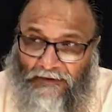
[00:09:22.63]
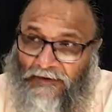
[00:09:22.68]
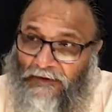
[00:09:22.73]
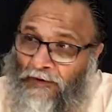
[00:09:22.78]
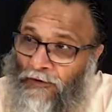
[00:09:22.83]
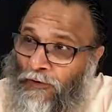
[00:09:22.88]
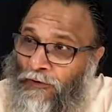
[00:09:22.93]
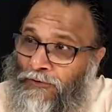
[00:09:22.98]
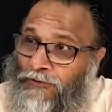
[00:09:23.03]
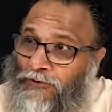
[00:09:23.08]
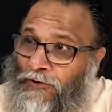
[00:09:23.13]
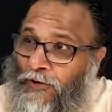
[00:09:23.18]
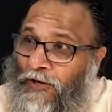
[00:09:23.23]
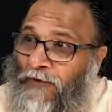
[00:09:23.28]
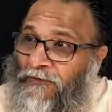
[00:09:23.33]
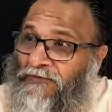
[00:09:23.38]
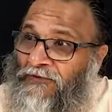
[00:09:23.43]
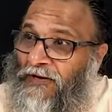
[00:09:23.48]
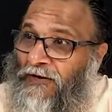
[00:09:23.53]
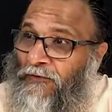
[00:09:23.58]
he also
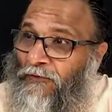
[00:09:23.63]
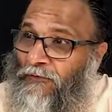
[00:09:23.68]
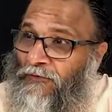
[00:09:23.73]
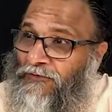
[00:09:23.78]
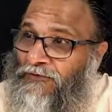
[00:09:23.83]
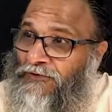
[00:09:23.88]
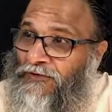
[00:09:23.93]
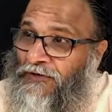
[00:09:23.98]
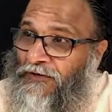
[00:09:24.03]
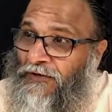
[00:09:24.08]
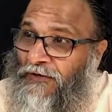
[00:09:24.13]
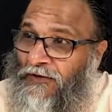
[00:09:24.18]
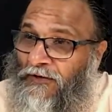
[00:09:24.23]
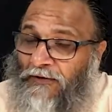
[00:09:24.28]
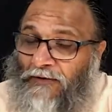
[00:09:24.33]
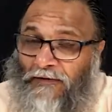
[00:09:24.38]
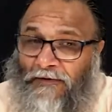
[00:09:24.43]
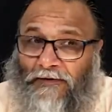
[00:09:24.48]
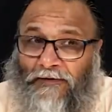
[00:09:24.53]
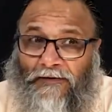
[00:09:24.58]
comes and goes.
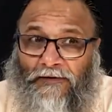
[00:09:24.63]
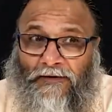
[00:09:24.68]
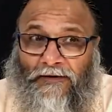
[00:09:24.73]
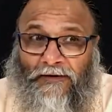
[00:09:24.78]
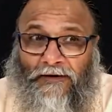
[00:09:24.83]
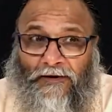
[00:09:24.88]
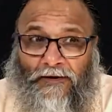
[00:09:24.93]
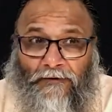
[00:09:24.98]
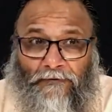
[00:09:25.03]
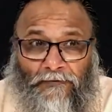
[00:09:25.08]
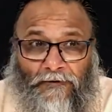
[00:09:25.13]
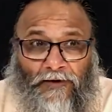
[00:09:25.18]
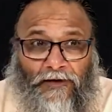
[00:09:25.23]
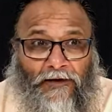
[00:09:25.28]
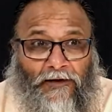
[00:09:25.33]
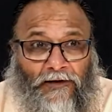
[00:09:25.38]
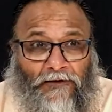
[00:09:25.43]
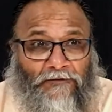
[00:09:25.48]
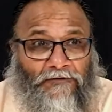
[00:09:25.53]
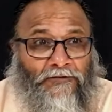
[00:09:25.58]
If he
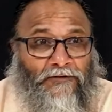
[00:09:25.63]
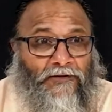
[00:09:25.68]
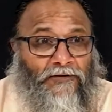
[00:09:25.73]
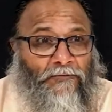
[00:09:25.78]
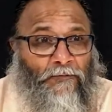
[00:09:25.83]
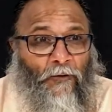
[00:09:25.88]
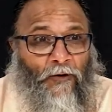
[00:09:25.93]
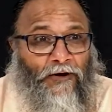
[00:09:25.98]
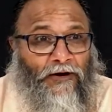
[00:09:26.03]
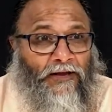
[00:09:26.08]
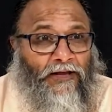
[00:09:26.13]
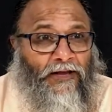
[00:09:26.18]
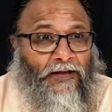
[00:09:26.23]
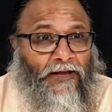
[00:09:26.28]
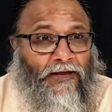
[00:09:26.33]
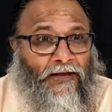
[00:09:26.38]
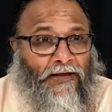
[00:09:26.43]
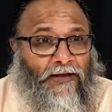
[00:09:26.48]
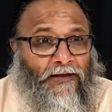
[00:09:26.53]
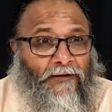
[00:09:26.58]
leaves this body,
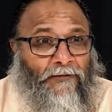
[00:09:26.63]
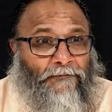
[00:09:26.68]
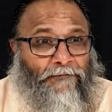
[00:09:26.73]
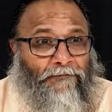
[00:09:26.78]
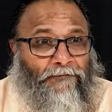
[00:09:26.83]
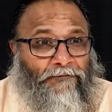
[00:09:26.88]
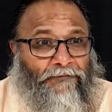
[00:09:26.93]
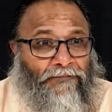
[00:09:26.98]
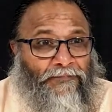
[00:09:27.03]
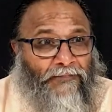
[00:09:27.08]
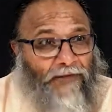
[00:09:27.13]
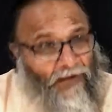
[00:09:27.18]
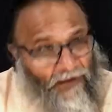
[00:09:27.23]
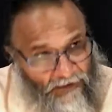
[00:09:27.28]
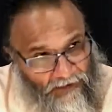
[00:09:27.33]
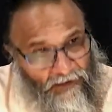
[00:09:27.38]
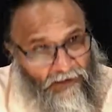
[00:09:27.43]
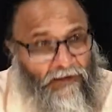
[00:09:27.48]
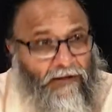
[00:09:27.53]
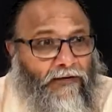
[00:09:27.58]

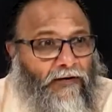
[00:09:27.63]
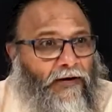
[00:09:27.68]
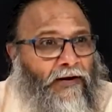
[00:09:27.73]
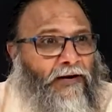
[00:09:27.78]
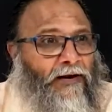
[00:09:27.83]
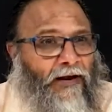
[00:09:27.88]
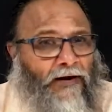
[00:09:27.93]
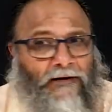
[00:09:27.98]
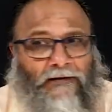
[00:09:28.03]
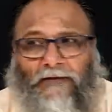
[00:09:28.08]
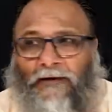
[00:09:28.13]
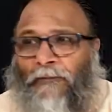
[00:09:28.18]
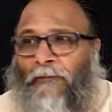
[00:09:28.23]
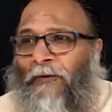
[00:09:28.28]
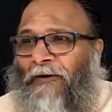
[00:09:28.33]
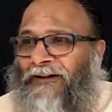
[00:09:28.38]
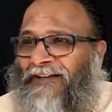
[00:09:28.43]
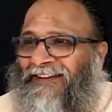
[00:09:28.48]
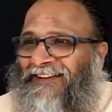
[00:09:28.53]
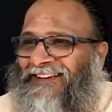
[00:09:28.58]
again he'll get another
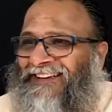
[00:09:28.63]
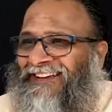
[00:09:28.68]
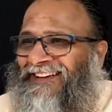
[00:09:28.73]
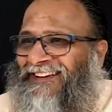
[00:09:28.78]
body.